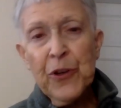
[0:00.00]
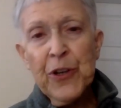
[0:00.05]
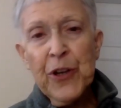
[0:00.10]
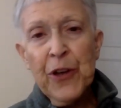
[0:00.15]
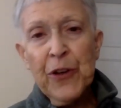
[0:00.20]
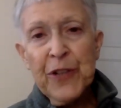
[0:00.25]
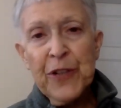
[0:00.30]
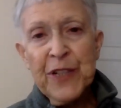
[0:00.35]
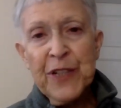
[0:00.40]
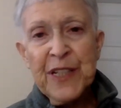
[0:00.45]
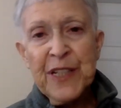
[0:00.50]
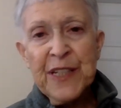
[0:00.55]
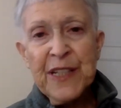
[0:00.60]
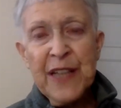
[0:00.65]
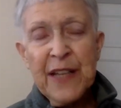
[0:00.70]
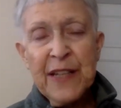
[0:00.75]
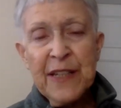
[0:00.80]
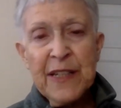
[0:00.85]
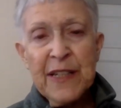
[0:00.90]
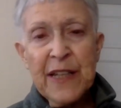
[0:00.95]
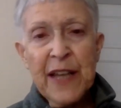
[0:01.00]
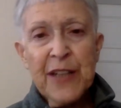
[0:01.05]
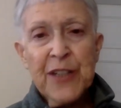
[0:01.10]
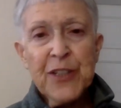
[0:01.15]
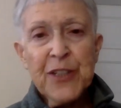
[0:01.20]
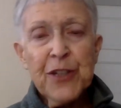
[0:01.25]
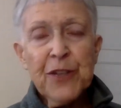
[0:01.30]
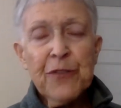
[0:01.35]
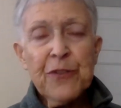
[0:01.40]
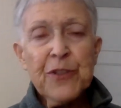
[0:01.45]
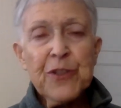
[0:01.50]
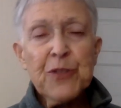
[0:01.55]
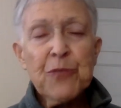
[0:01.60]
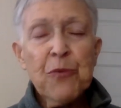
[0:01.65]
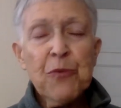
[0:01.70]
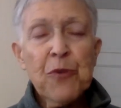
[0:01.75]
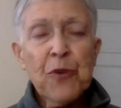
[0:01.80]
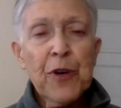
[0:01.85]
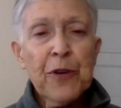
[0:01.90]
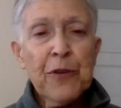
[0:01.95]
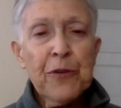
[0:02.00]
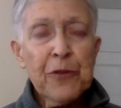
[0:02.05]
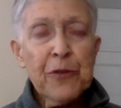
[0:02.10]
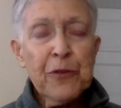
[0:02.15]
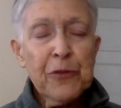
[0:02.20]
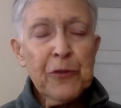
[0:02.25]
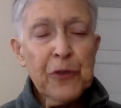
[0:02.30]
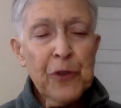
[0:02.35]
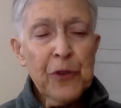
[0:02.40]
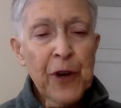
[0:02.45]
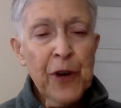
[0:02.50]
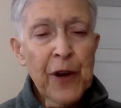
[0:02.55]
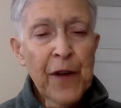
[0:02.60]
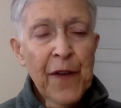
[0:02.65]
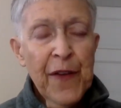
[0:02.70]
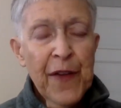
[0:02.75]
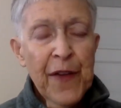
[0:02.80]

Notice the sensation of the support of the floor.